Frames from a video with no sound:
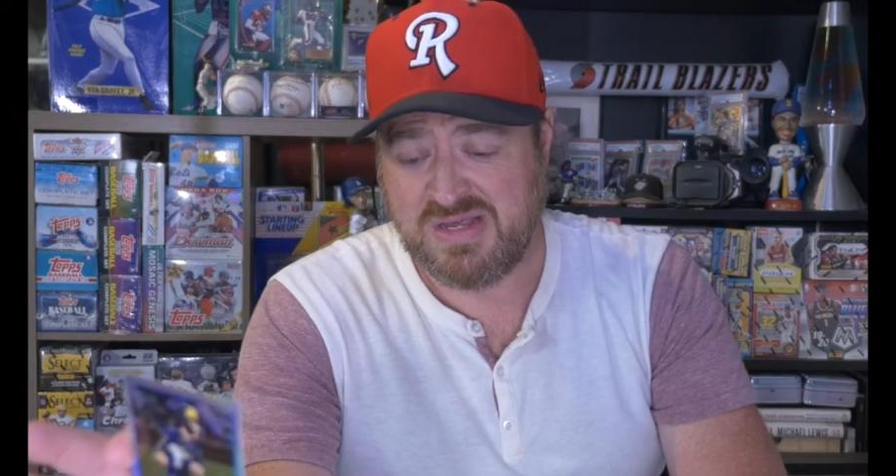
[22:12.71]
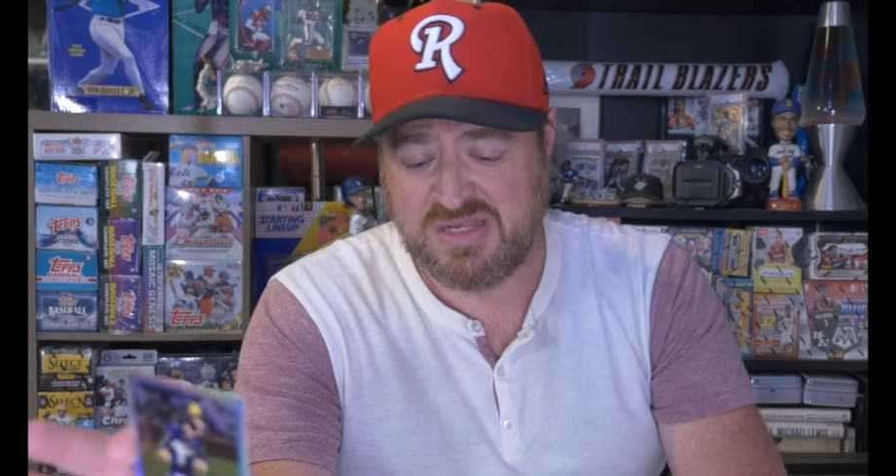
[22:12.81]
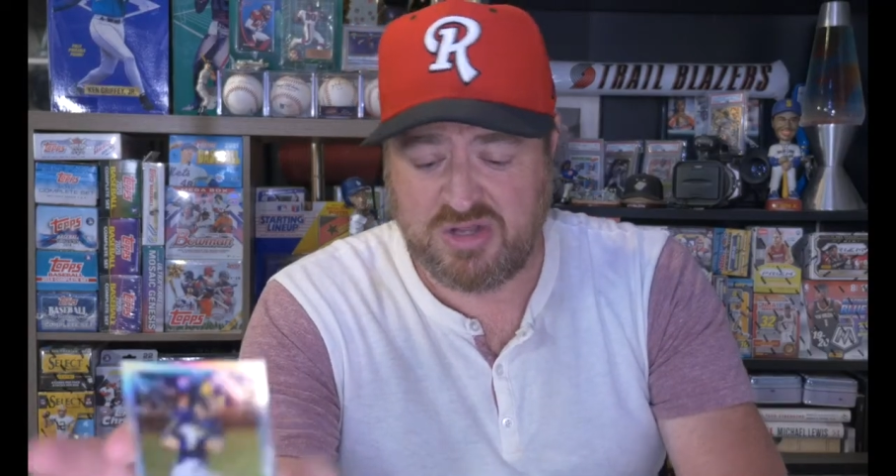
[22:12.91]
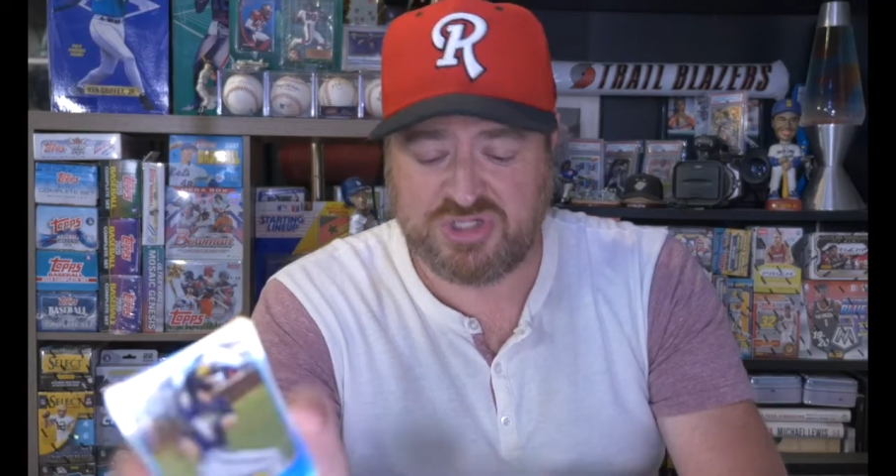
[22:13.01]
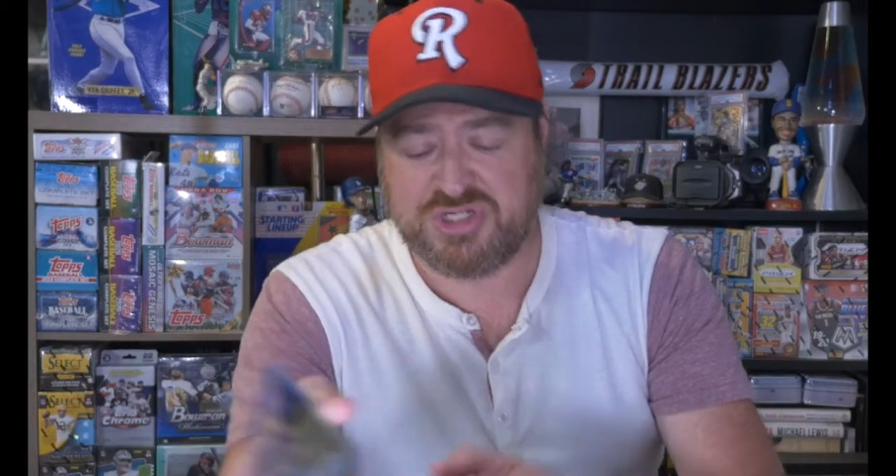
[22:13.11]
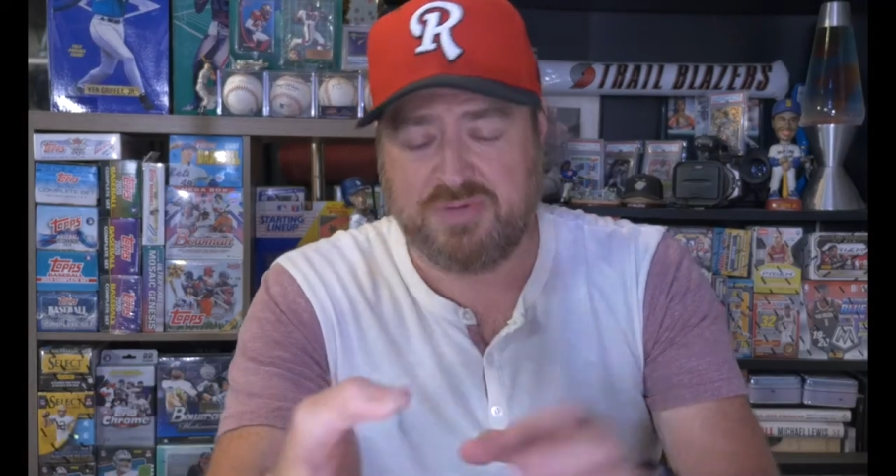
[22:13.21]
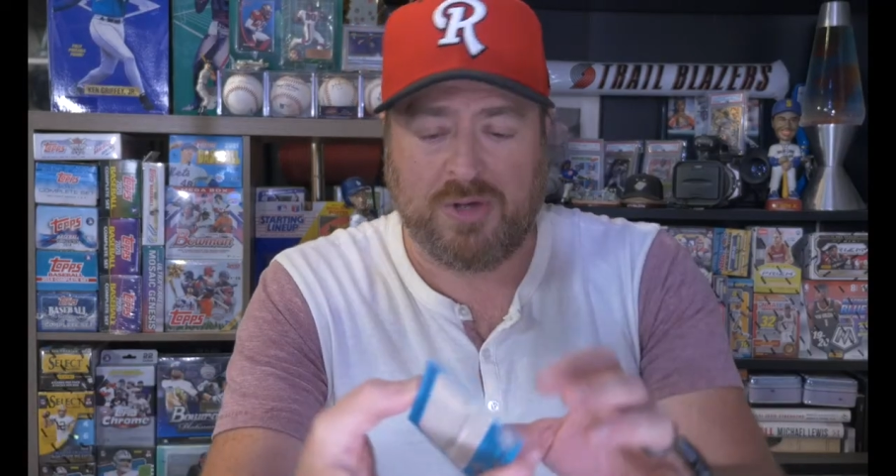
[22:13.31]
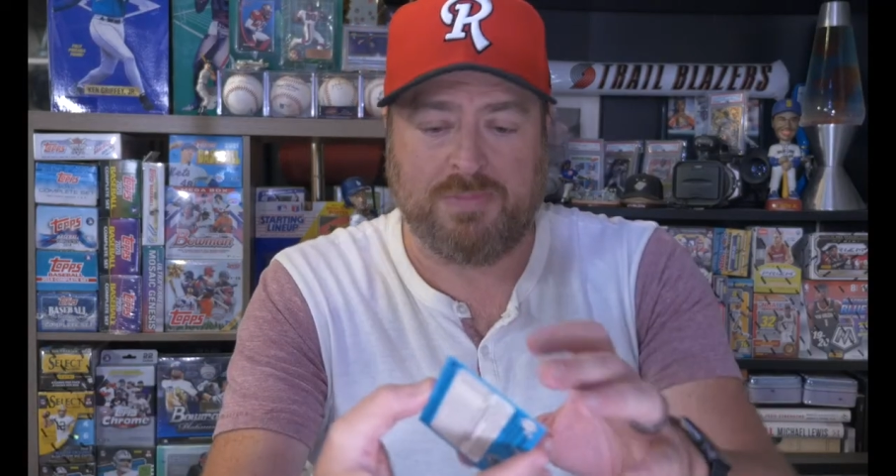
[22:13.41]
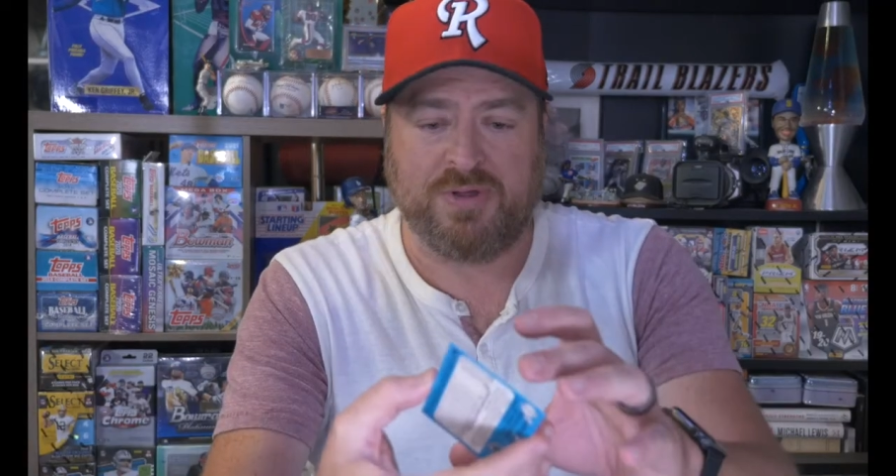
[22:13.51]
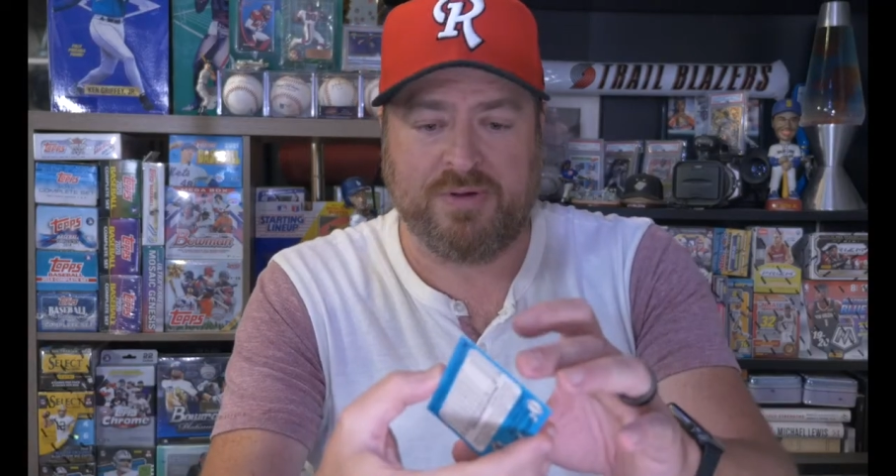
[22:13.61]
Yelich is a good
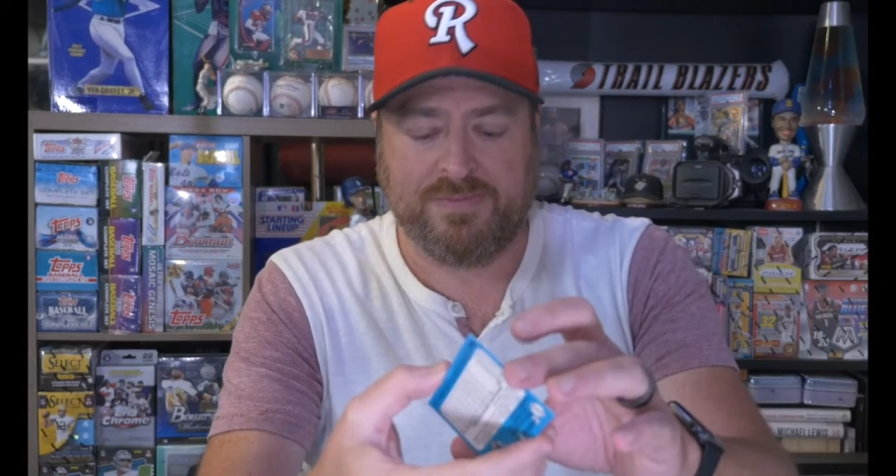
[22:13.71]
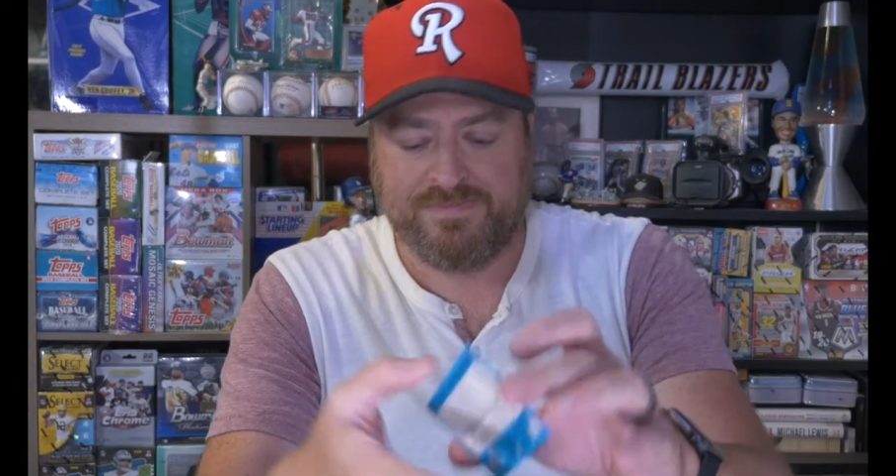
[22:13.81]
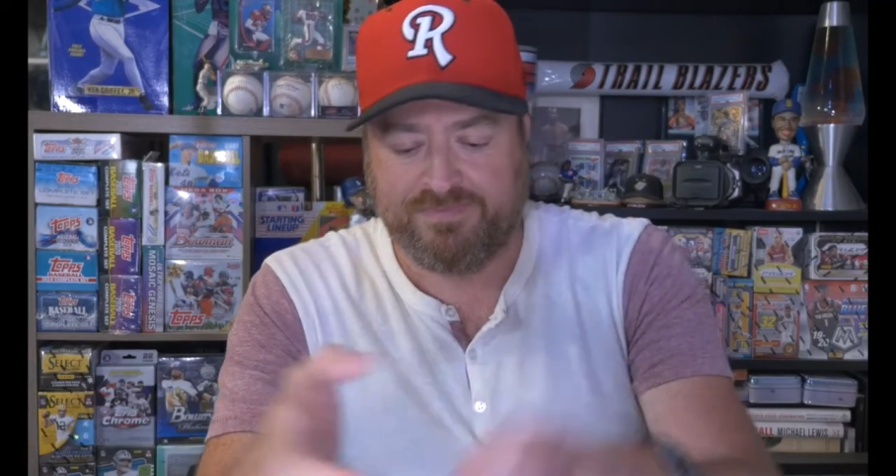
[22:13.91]
ball player.